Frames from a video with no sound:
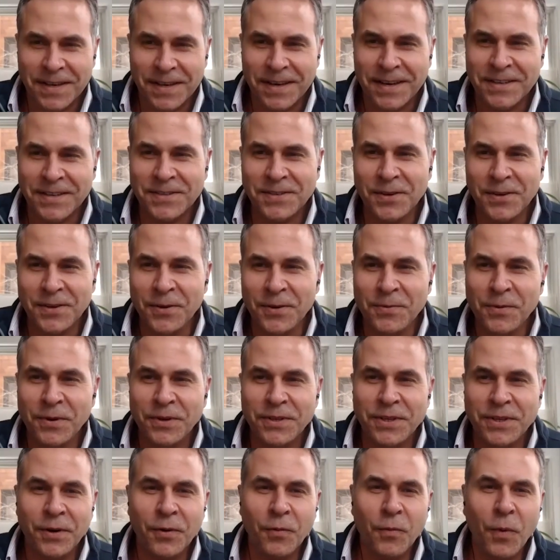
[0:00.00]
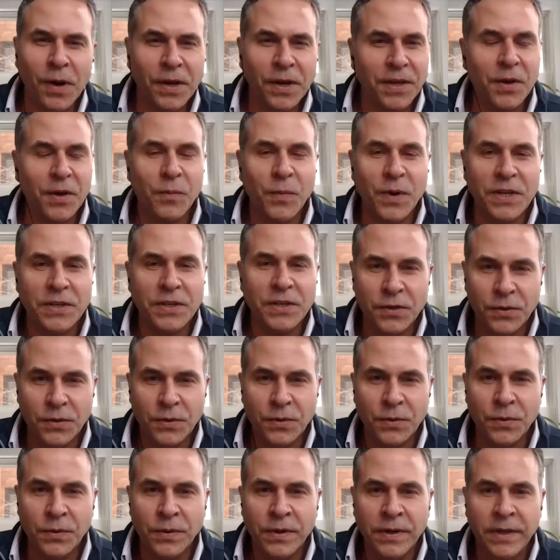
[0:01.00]
Uh, so, you know, what can we
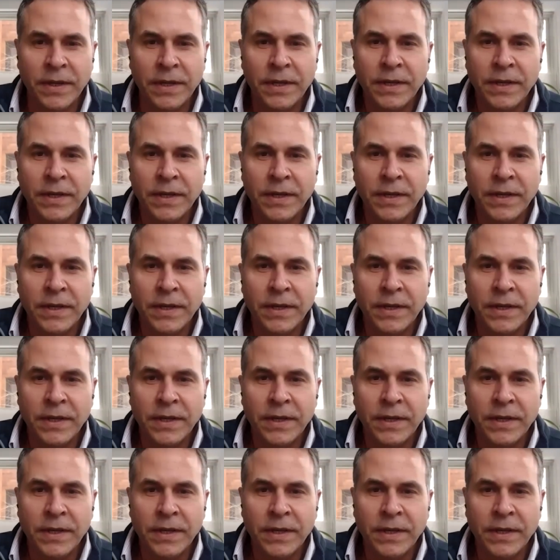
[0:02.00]
do